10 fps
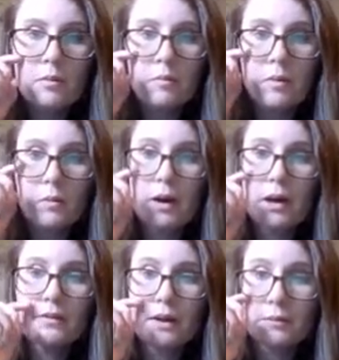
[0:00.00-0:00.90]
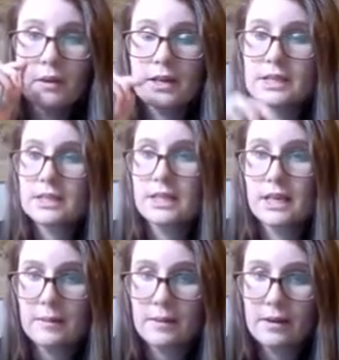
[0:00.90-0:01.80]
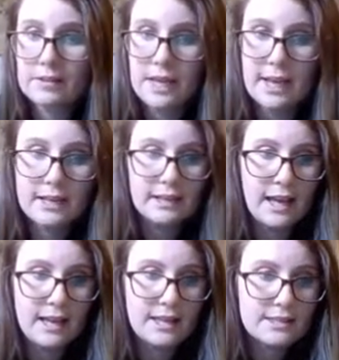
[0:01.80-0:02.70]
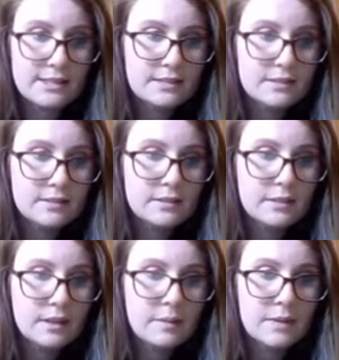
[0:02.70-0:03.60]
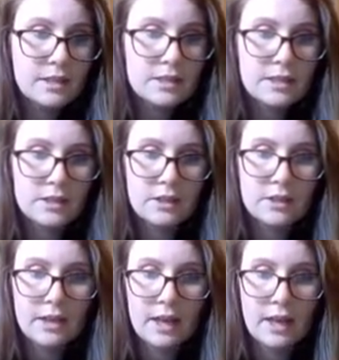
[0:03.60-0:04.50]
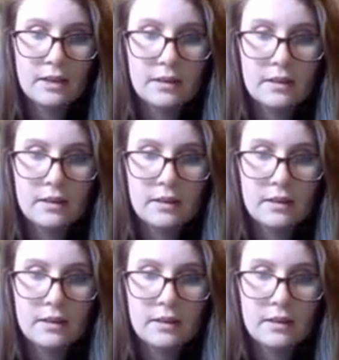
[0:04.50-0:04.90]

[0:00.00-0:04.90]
But what if I wanted to think about 10 less? I'm going to start again